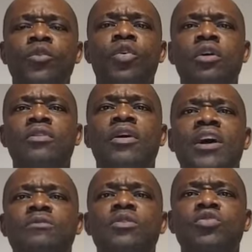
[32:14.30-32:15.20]
Cover
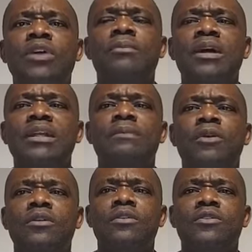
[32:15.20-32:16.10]
our spirit, soul, and body in the
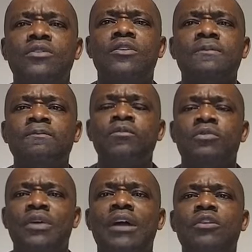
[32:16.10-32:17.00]
blood of Jesus.
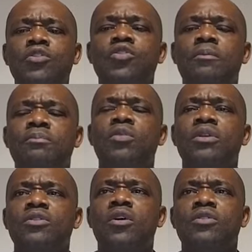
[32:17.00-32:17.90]
Father, Lord, you be
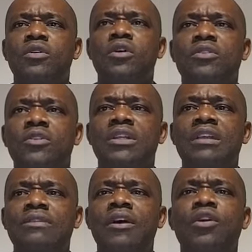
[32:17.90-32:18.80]
with us, O Lord. You
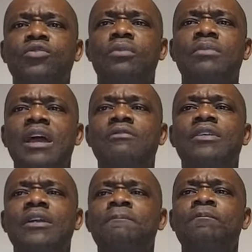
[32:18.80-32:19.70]
deliver us from
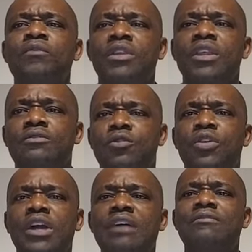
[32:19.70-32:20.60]
every
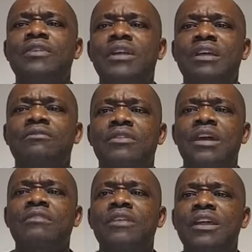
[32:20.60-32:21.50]
evil, every evil,
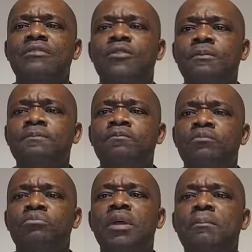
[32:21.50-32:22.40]
every evil
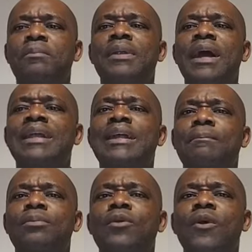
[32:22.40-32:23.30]
being planned
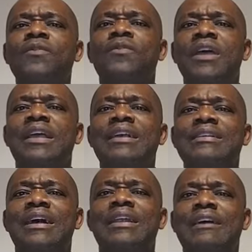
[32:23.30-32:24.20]
and plot
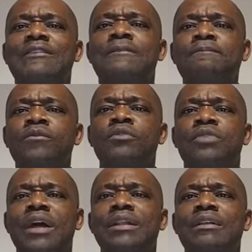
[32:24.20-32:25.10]
against our lives.
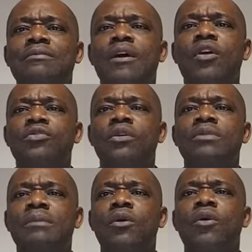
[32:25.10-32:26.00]
Father, deliver us from
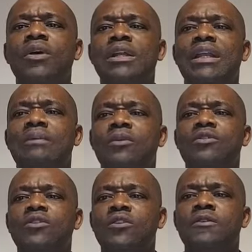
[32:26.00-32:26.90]
them all in the name of
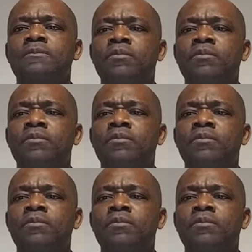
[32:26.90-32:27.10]
Jesus.